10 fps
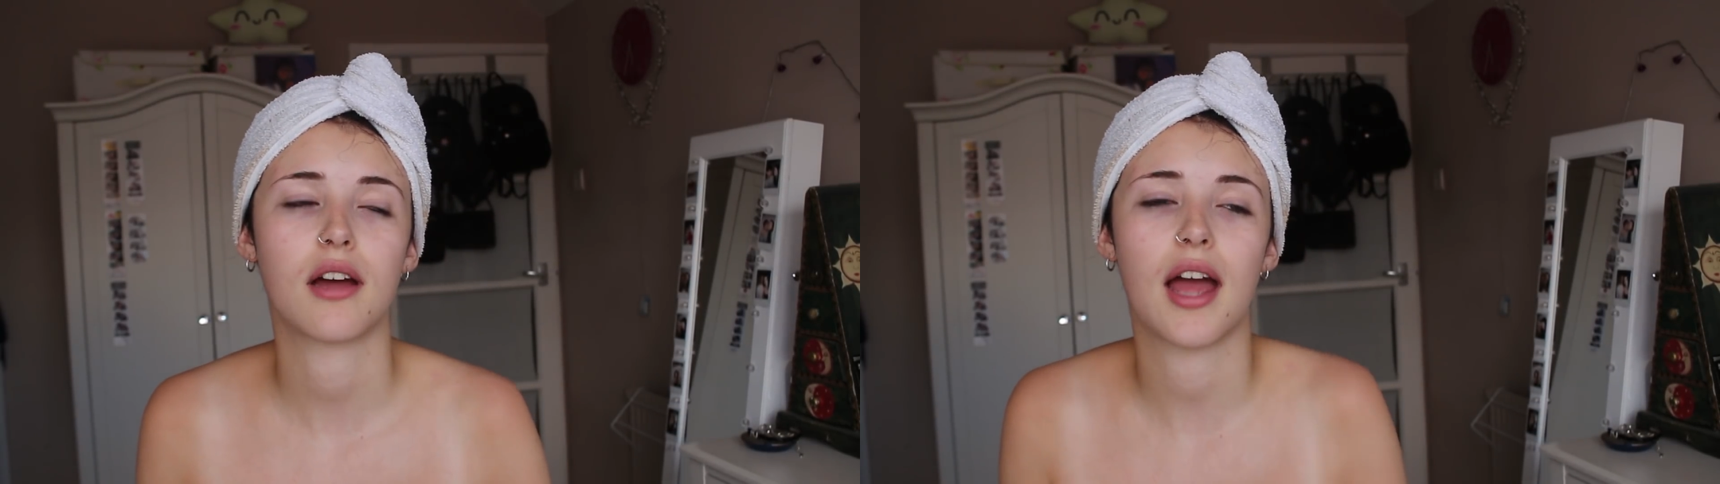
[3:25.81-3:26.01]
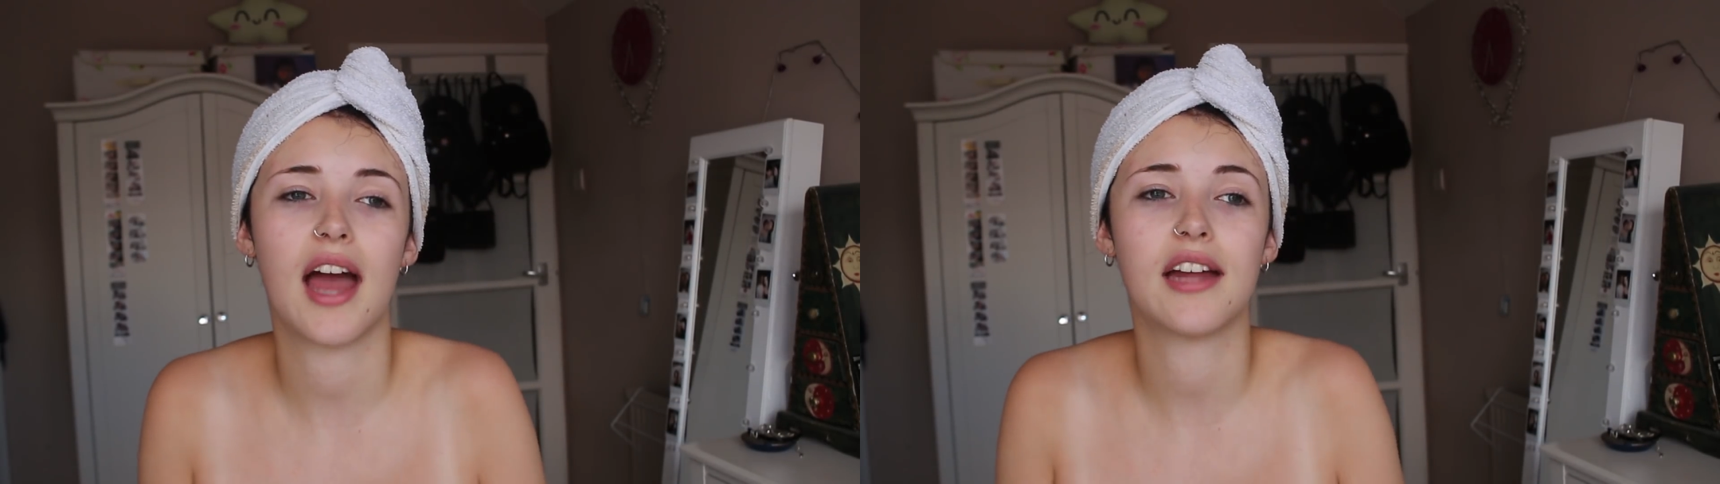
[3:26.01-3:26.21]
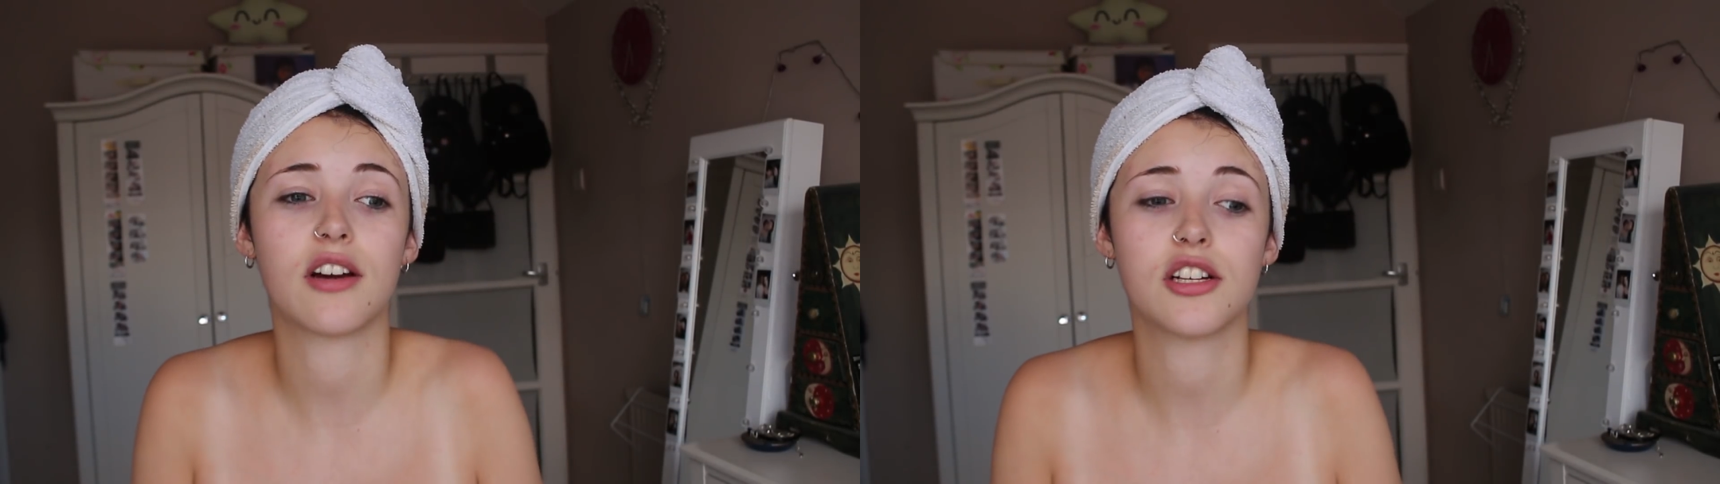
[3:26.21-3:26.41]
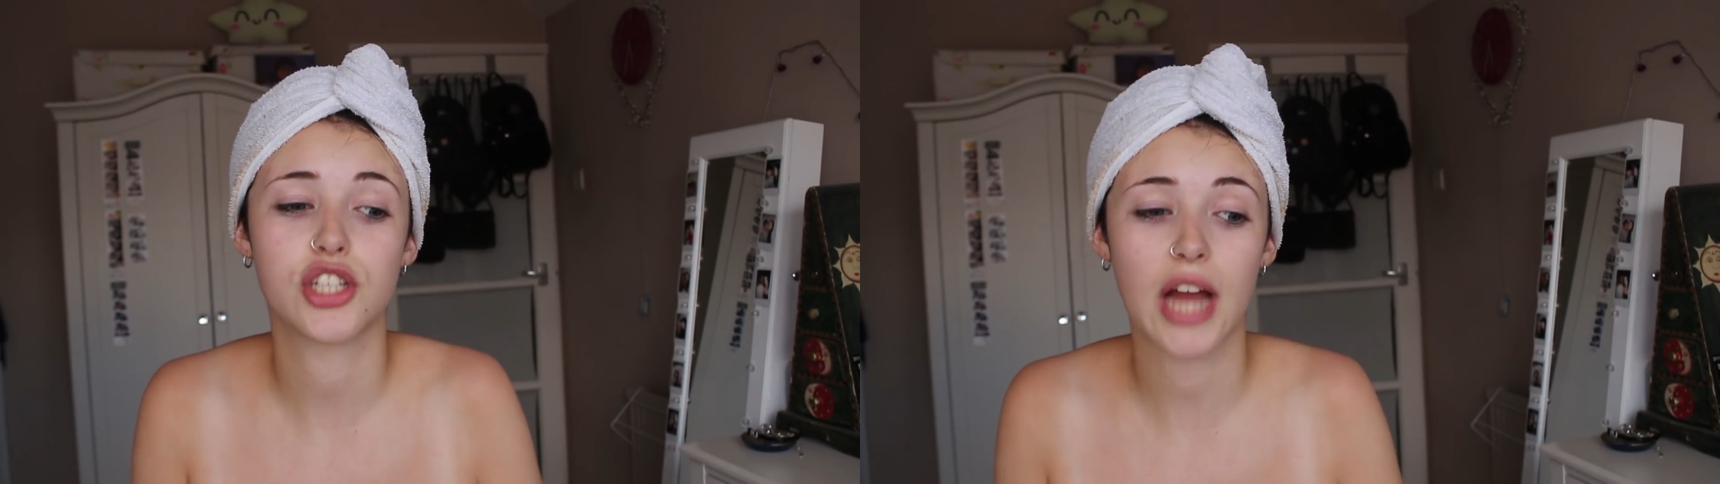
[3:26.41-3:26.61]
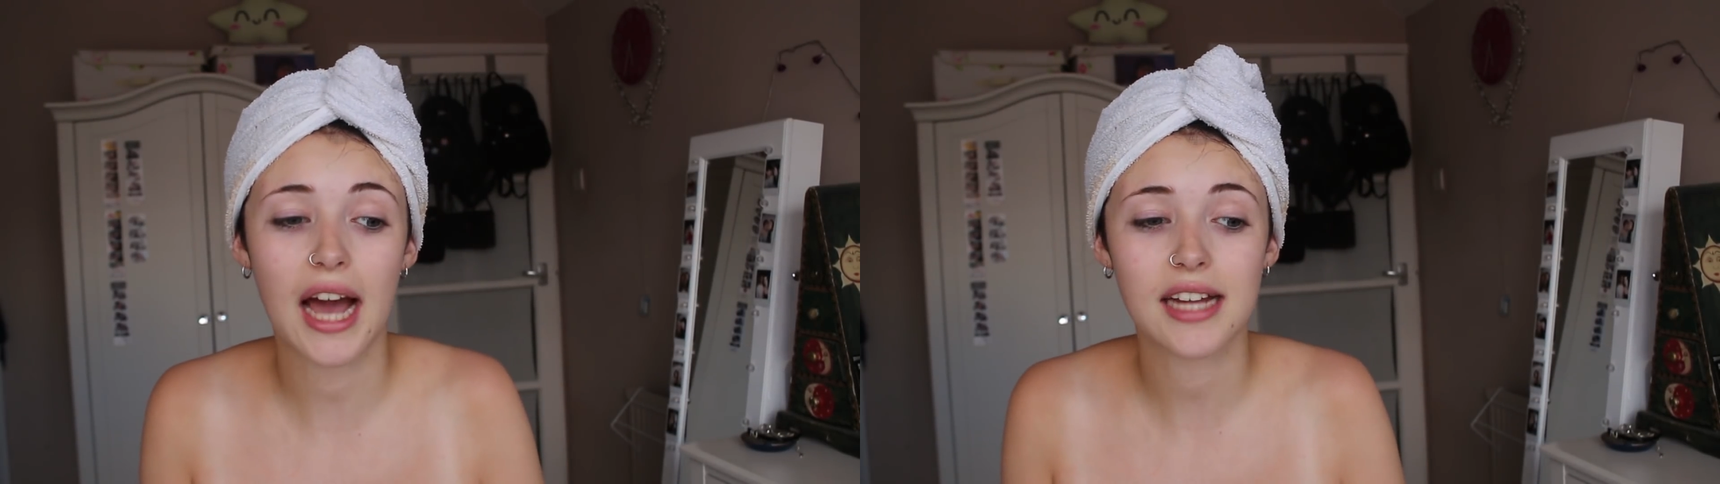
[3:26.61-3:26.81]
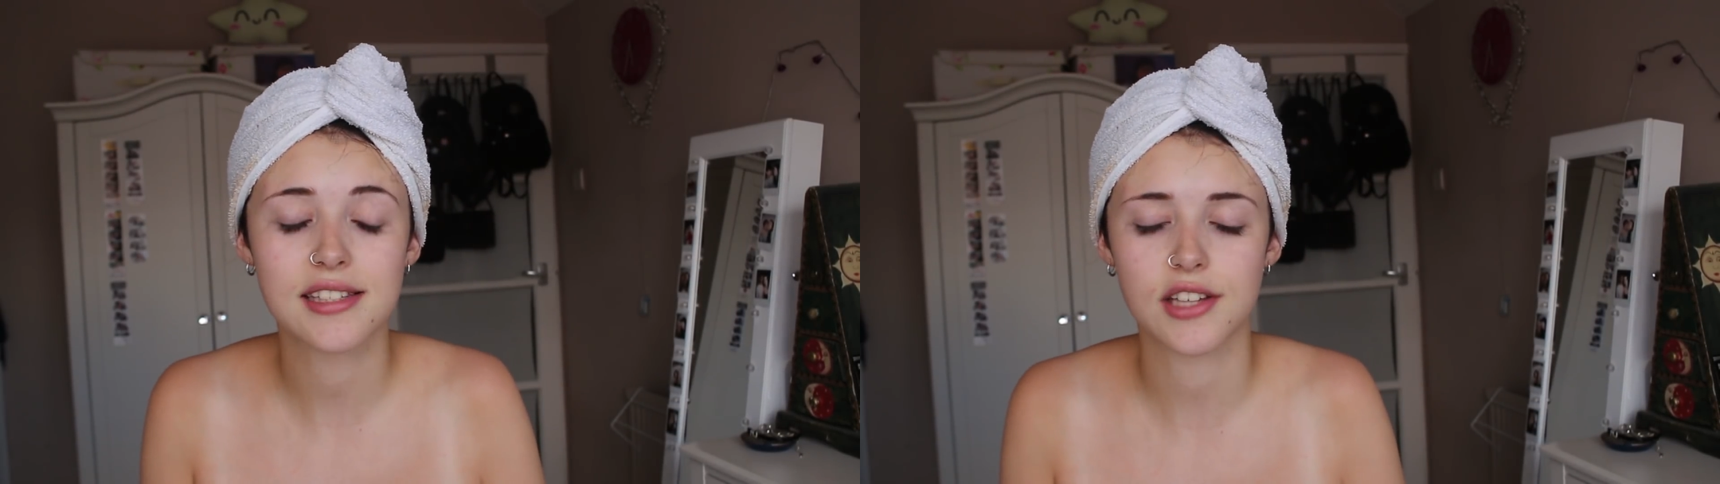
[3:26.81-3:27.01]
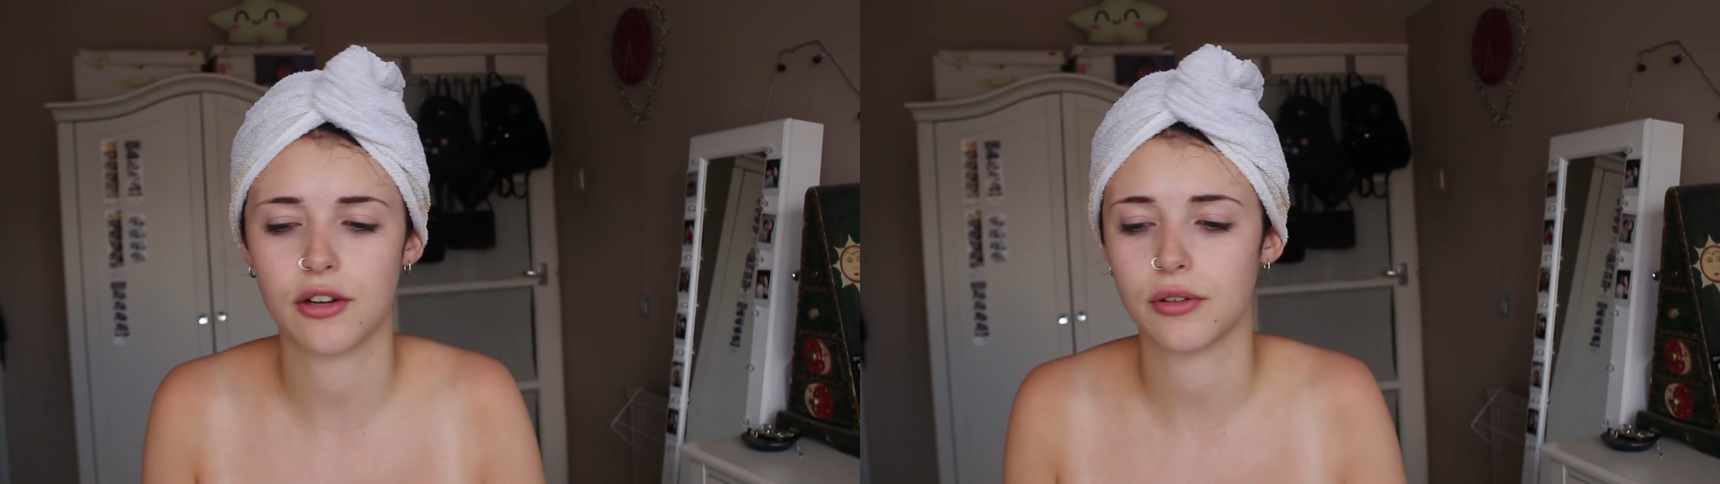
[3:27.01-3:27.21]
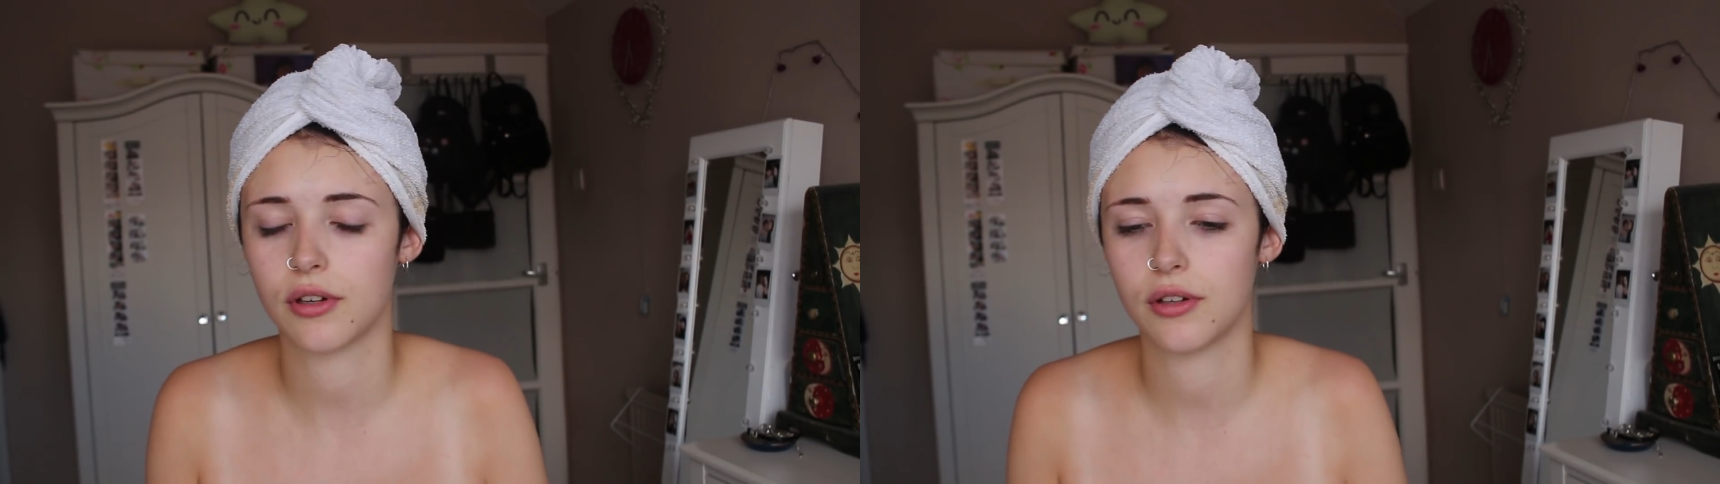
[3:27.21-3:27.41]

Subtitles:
Like hair dye chats? I don't